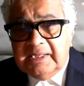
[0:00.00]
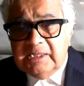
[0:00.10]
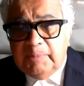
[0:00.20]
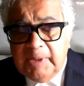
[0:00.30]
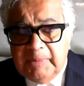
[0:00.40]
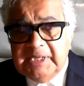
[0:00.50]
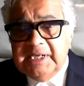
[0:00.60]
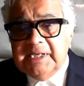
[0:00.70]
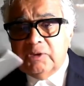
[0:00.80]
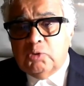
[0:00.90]
and the payment
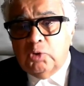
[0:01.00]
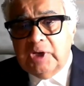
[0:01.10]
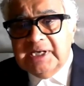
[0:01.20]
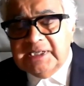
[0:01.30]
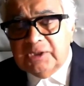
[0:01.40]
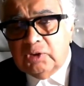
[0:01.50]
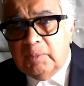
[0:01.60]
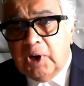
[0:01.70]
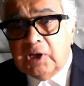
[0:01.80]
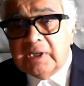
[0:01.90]
detail correlated to
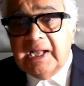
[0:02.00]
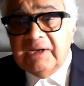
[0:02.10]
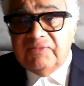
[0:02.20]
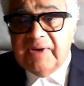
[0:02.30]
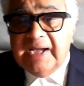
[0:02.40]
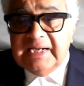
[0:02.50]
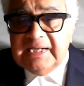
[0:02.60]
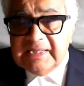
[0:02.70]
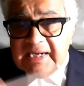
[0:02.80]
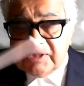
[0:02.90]
the bond, and
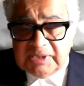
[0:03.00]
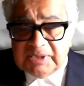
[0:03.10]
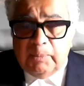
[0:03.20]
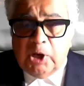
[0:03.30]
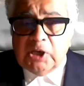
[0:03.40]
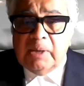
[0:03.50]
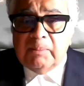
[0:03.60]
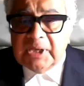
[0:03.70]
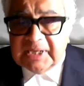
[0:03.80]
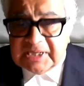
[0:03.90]
finally that's where the bond
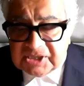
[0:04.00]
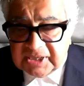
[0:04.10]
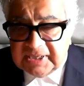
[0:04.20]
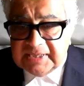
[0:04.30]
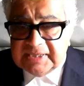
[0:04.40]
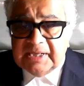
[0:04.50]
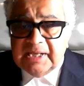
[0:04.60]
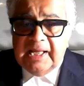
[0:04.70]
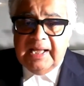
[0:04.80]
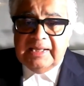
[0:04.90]
number gets generated,
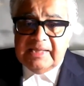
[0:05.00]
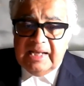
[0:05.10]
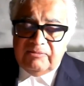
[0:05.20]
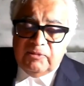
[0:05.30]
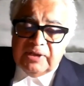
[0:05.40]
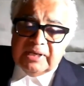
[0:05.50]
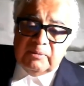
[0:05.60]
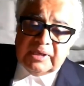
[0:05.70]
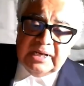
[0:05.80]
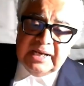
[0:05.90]
and then we
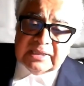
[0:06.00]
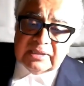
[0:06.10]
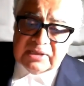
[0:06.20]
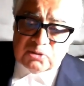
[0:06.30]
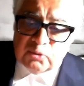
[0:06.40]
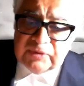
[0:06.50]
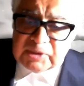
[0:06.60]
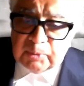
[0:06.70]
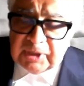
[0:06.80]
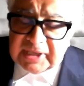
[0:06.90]
can connect as to
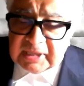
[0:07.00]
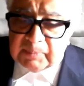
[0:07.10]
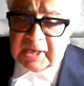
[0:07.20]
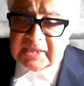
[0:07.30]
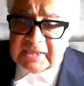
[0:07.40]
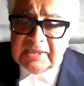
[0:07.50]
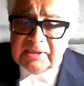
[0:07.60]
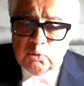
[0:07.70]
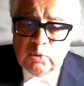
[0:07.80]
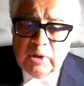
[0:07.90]
which political party
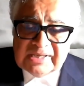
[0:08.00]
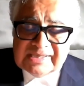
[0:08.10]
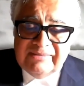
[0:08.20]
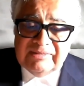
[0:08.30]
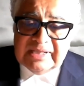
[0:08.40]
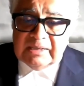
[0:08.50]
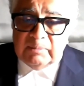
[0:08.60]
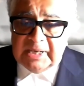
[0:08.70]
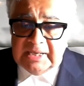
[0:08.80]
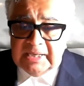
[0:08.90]
who has given that
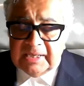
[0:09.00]
money.